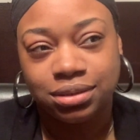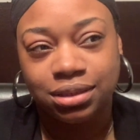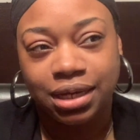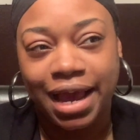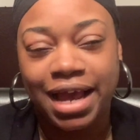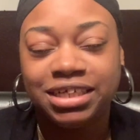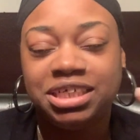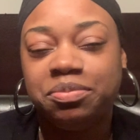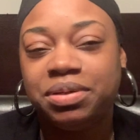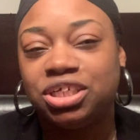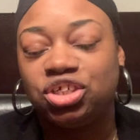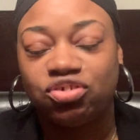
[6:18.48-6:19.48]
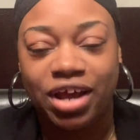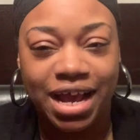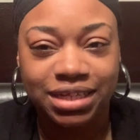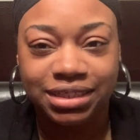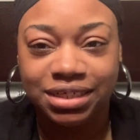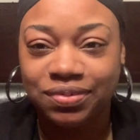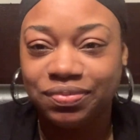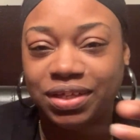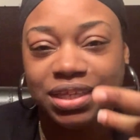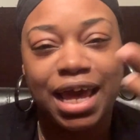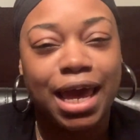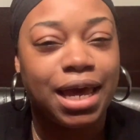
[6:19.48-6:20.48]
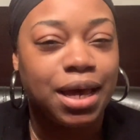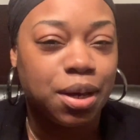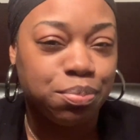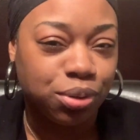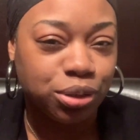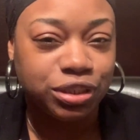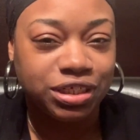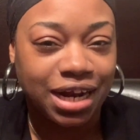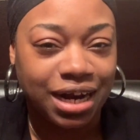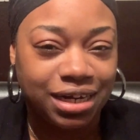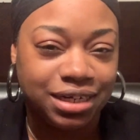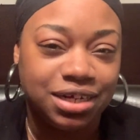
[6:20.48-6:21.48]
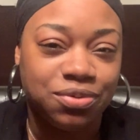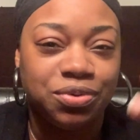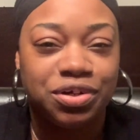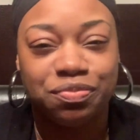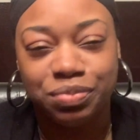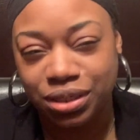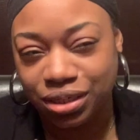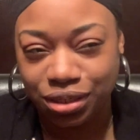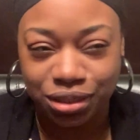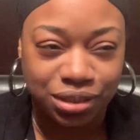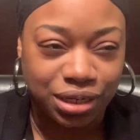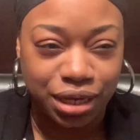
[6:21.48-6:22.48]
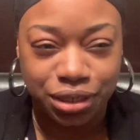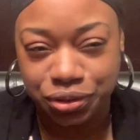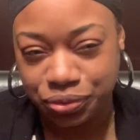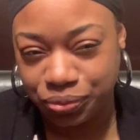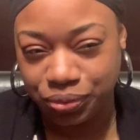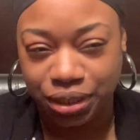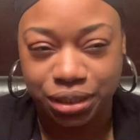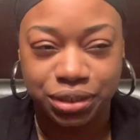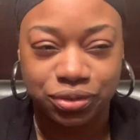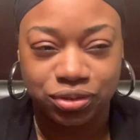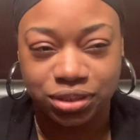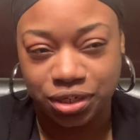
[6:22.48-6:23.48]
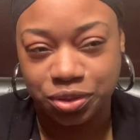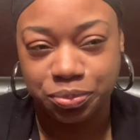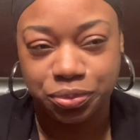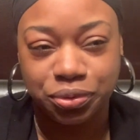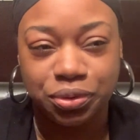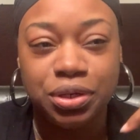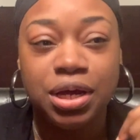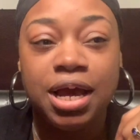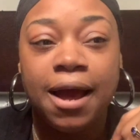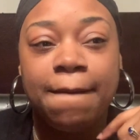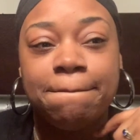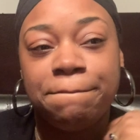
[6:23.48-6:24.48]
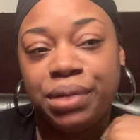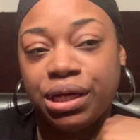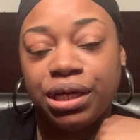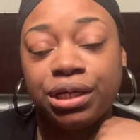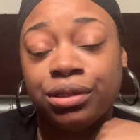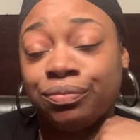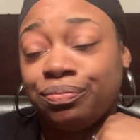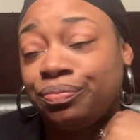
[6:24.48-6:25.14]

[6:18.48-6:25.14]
had she been attractive, then that approach that I did would have been like cool, like understandable. But